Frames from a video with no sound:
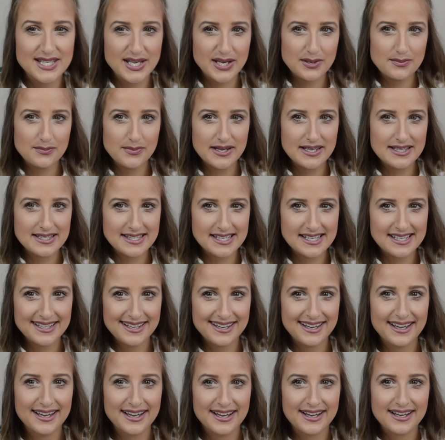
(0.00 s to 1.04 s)
say
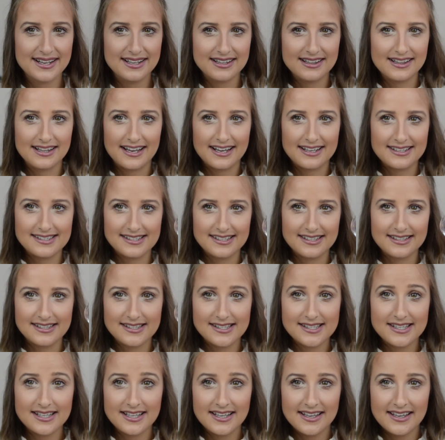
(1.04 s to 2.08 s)
amazing? Glasses.
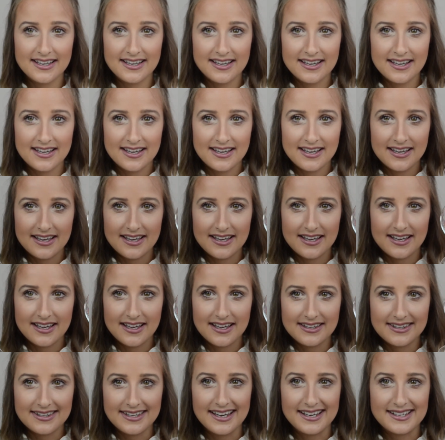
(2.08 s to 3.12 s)

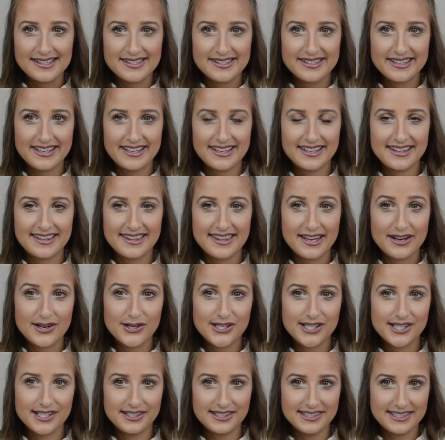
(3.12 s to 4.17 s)
Yes,
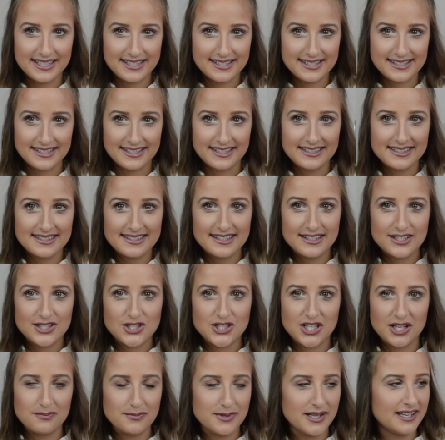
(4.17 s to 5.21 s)
they're iridescent
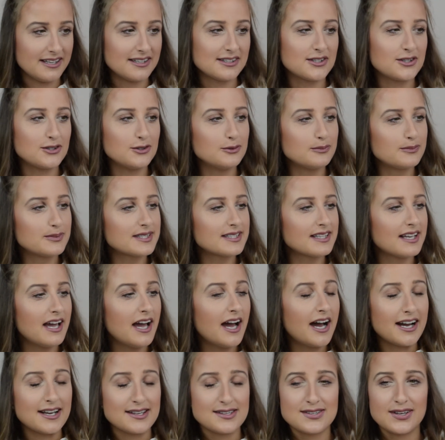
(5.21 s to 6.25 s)
champagne coupes.
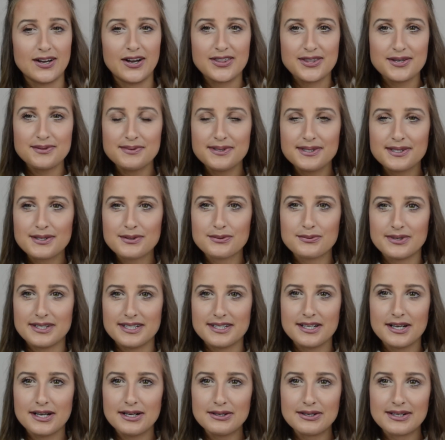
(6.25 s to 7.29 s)
I saw them in the
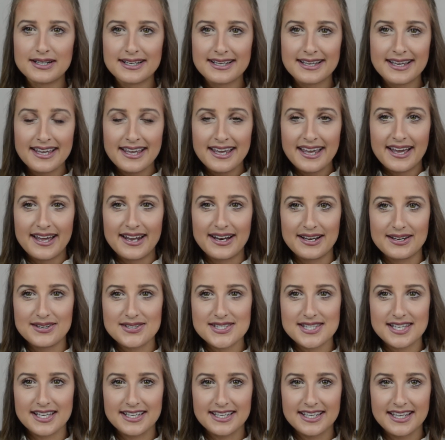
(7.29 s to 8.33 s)
window, and I
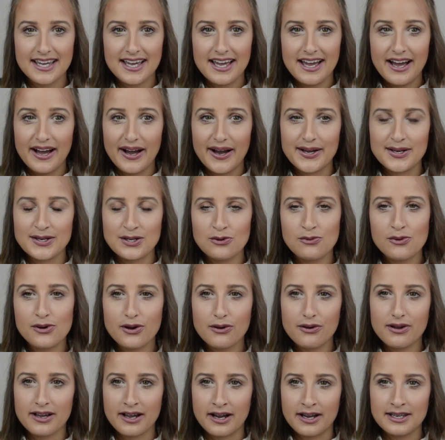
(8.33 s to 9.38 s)
was like, I know we're
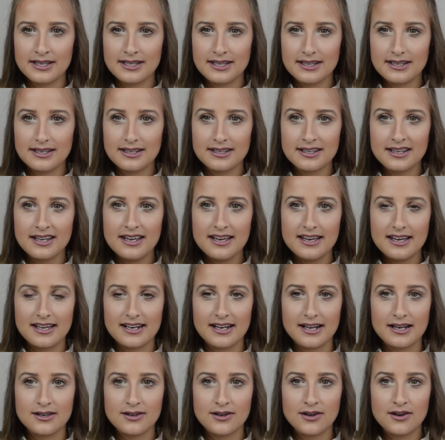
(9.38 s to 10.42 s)
going hiking, and
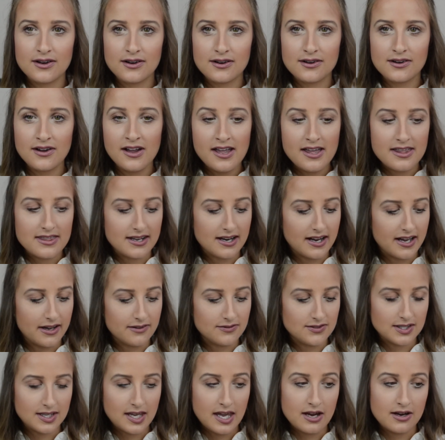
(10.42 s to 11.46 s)
I know that I have
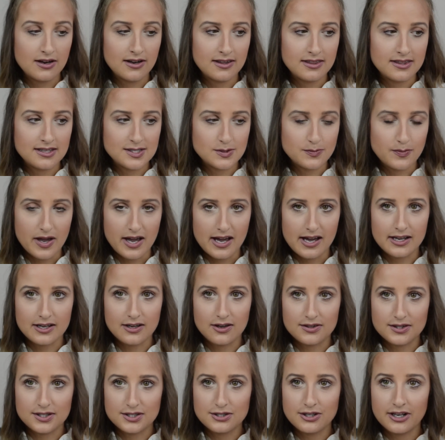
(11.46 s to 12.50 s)
to carry this back
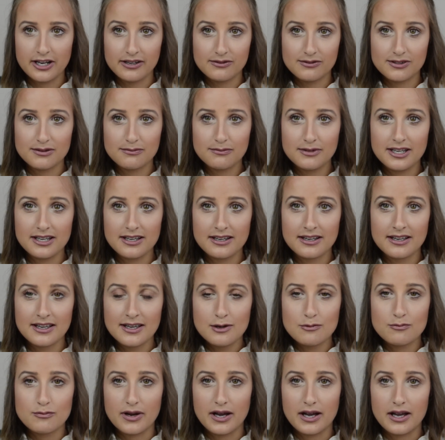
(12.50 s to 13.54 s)
on the train with me,
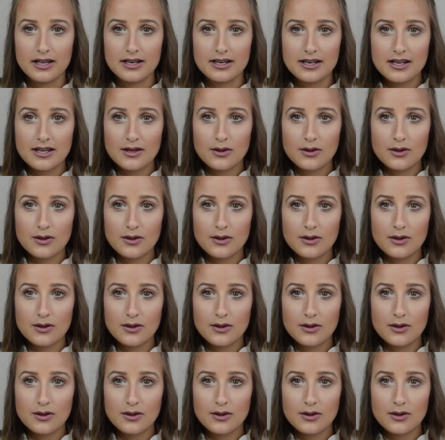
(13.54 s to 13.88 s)
but